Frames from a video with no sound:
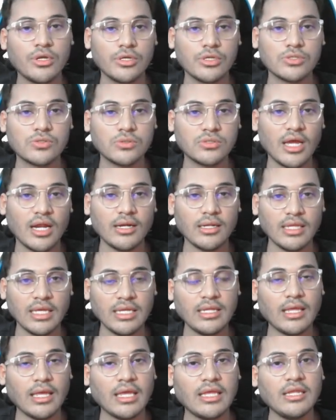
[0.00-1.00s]
so that
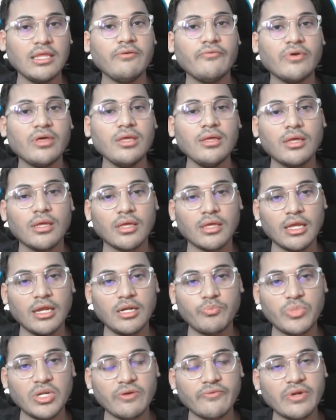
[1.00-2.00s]
in any way
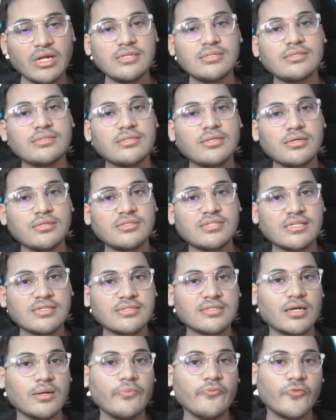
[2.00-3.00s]
it prevents the
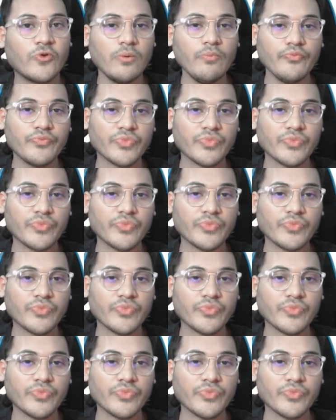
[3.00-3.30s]
system from